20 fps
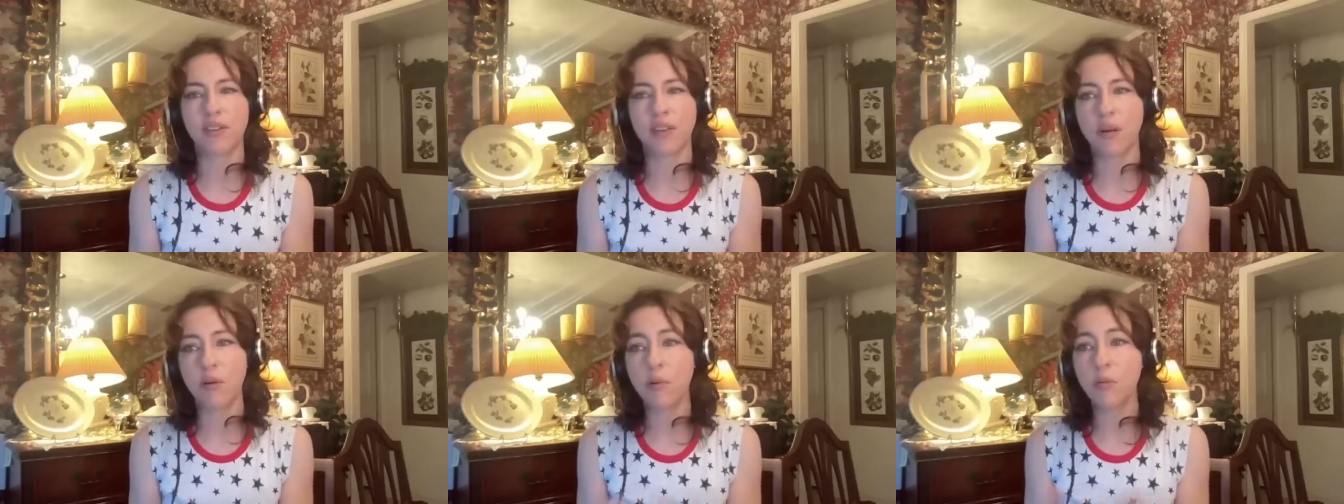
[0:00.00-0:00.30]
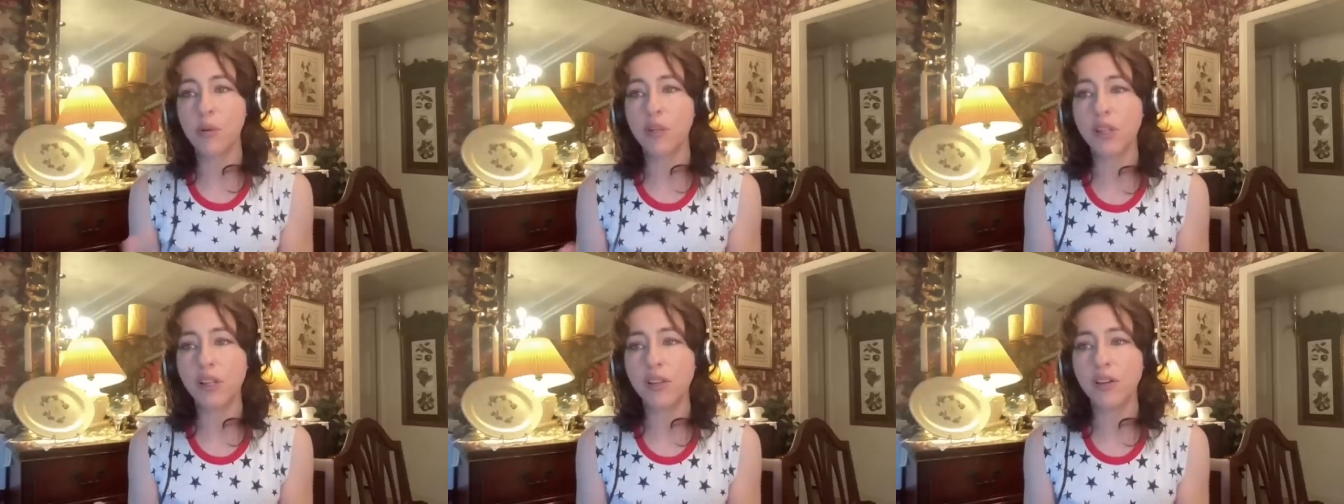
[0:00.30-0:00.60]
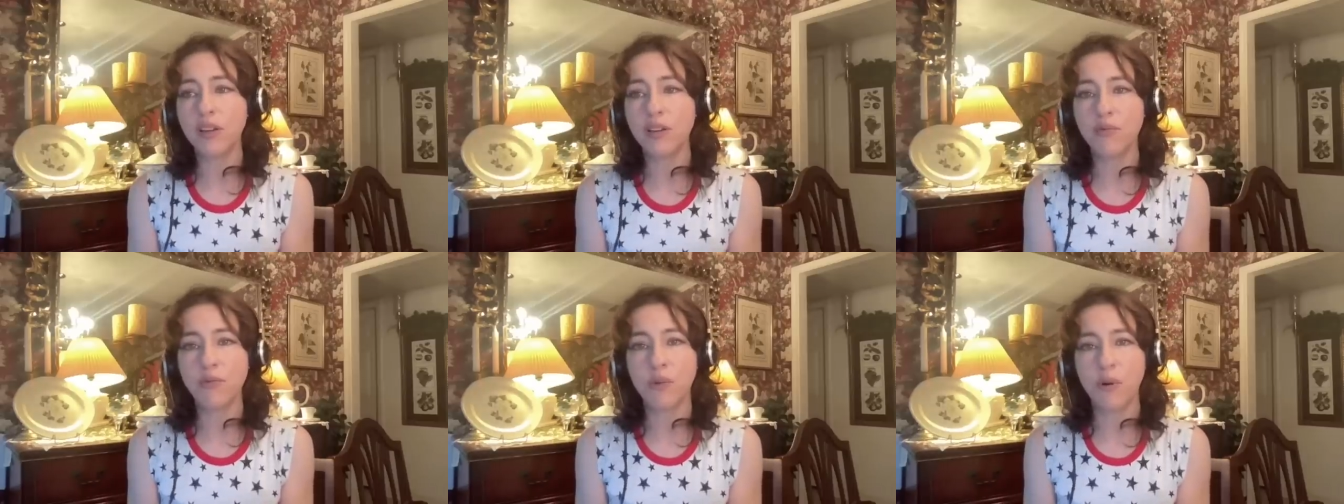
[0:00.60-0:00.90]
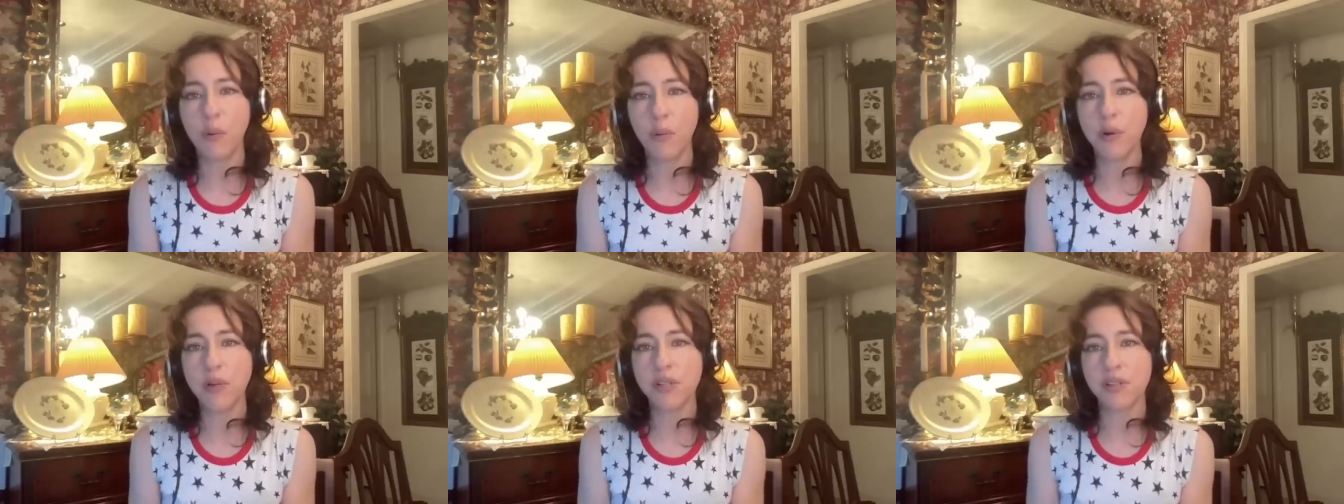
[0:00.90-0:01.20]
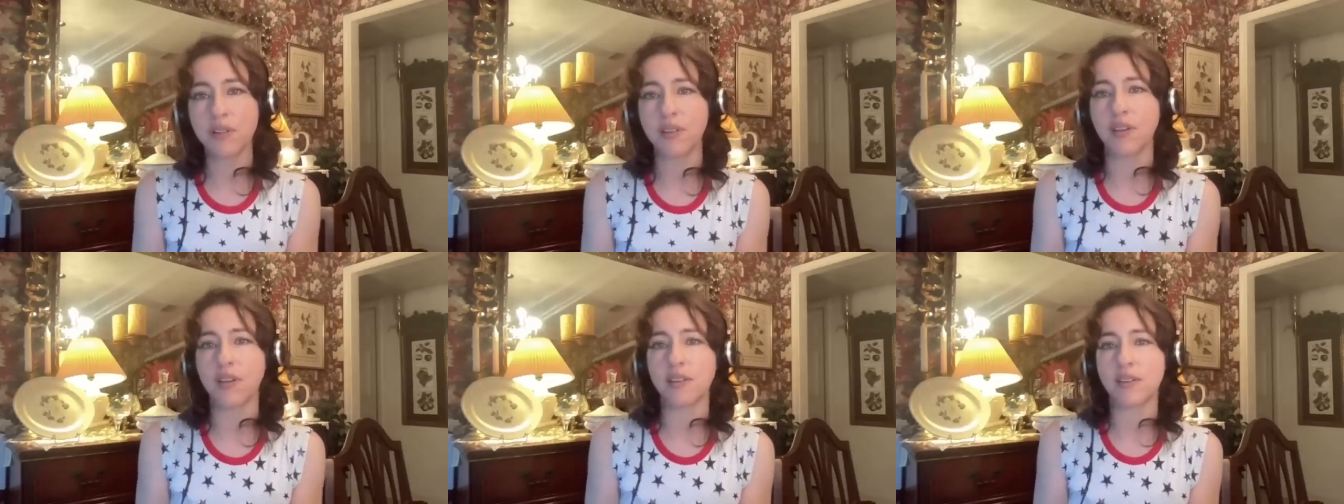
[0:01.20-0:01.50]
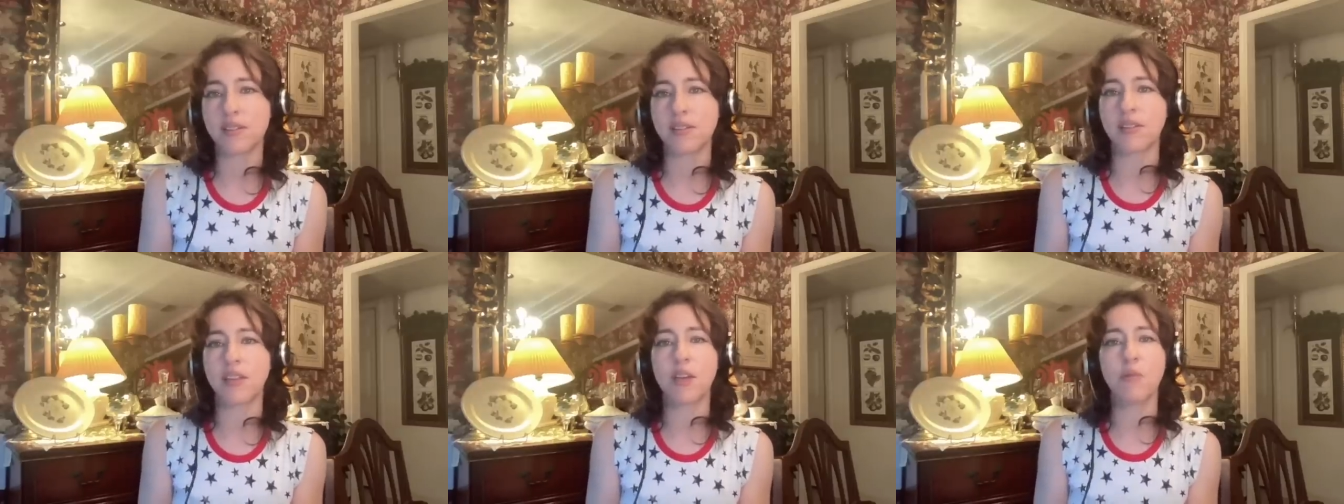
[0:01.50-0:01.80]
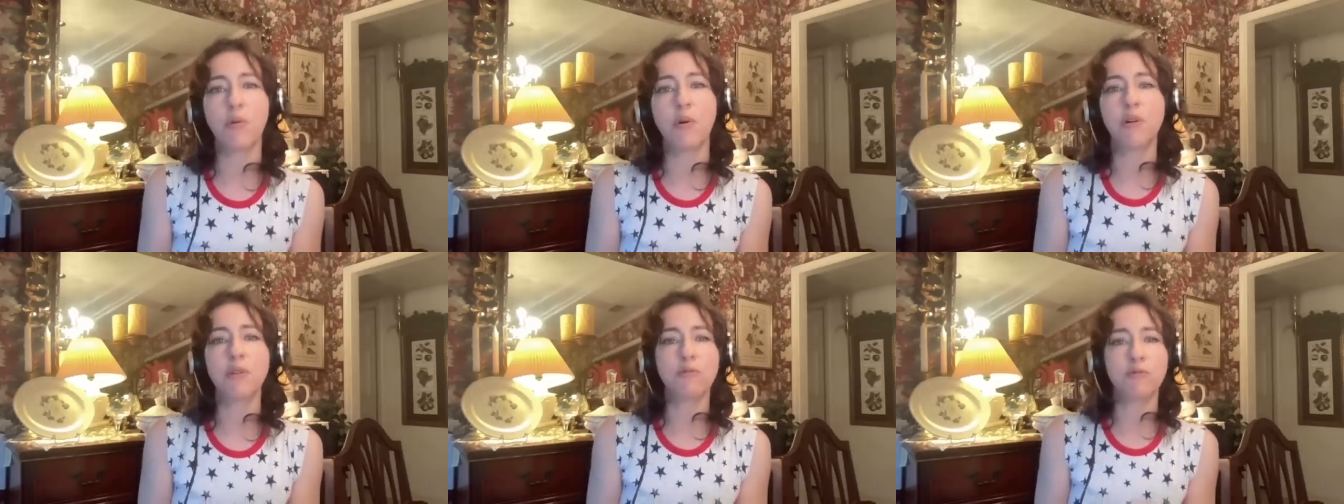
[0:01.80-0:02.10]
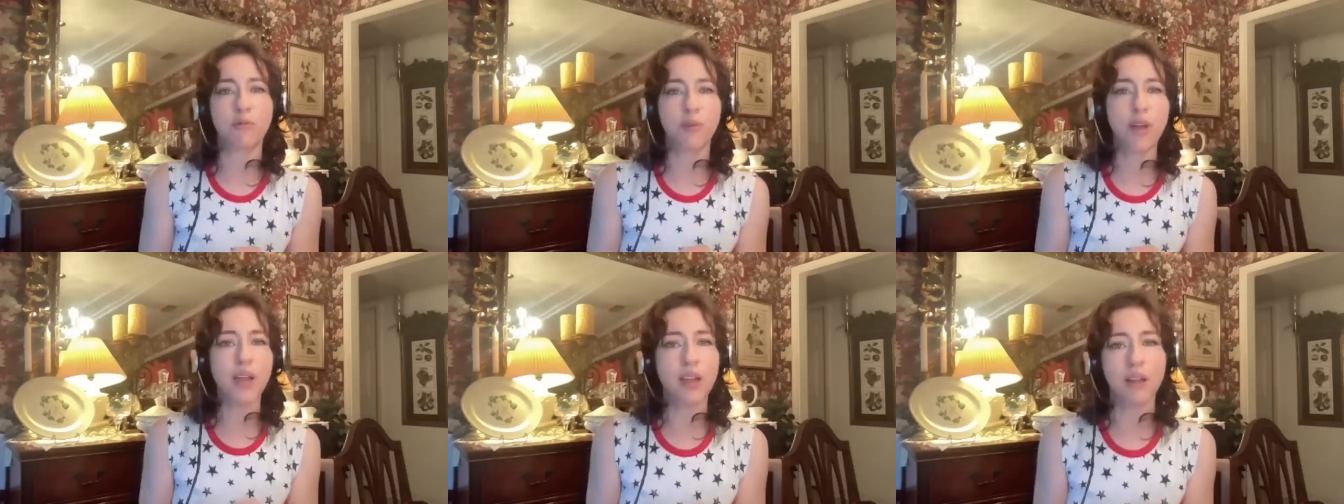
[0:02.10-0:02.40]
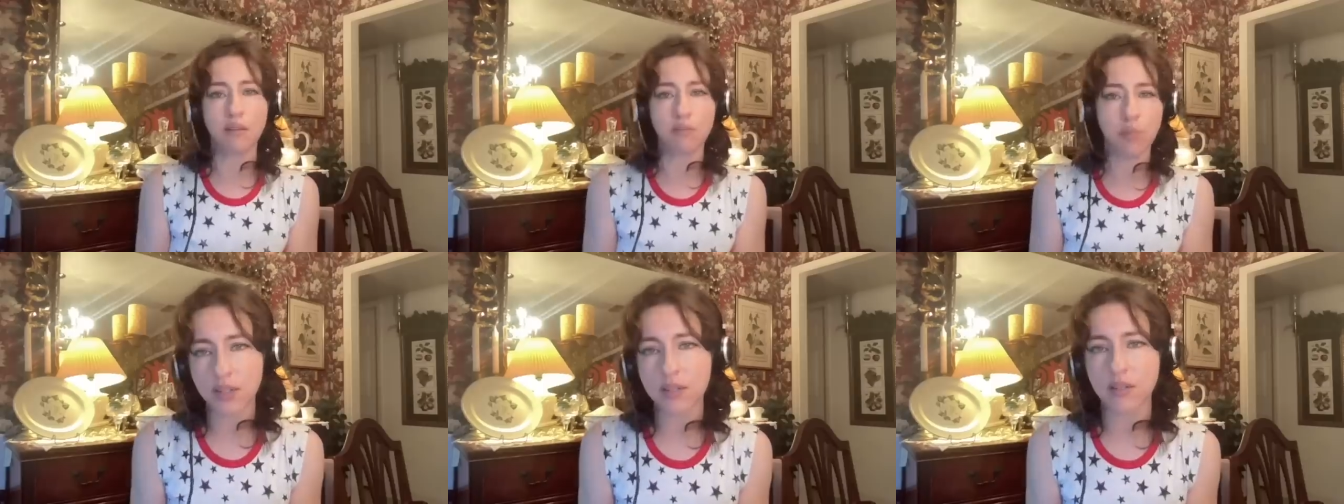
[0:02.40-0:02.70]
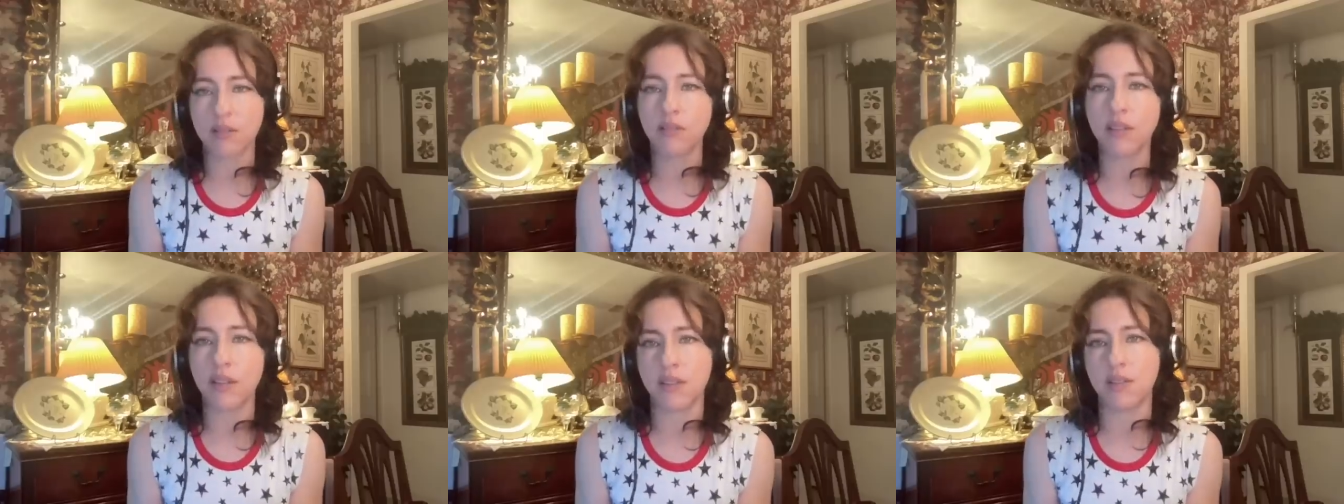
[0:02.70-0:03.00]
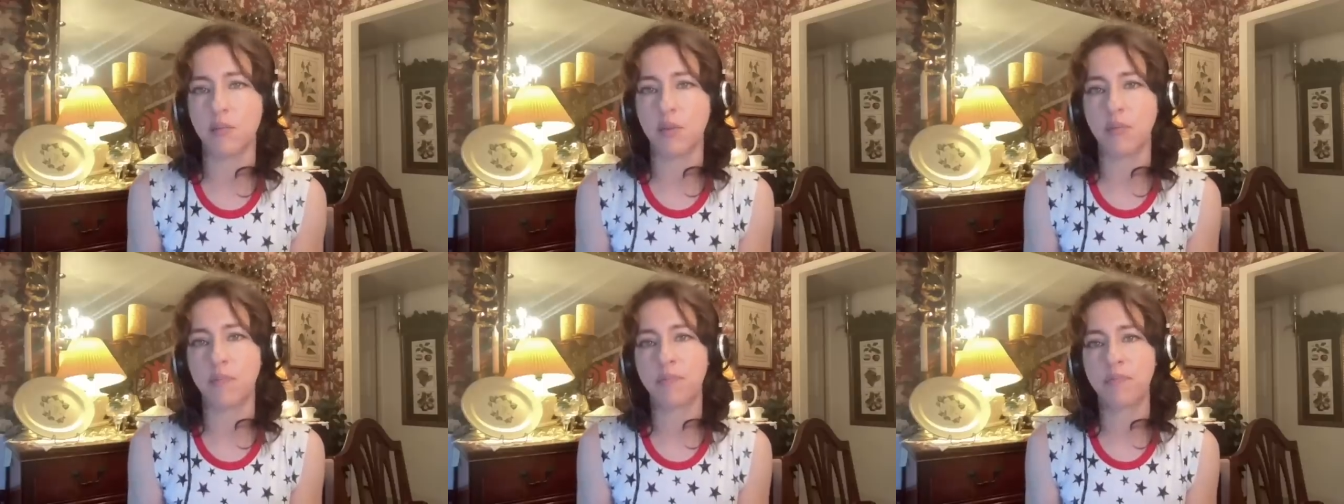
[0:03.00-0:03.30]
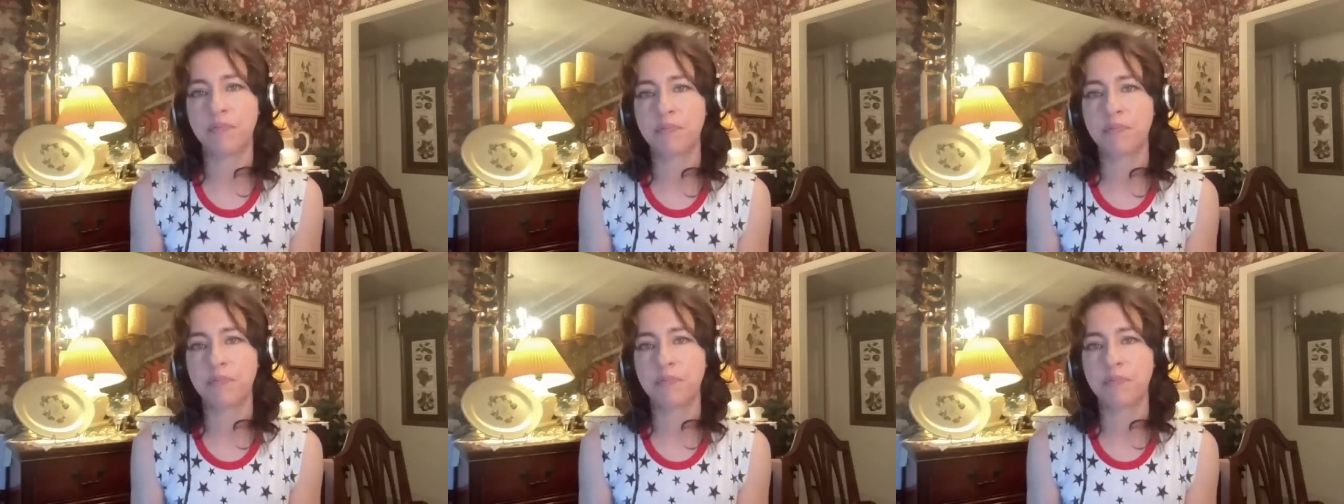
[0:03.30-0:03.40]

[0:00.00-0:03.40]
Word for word: They were really looking forward to this, and they weren't afraid until Lindemann.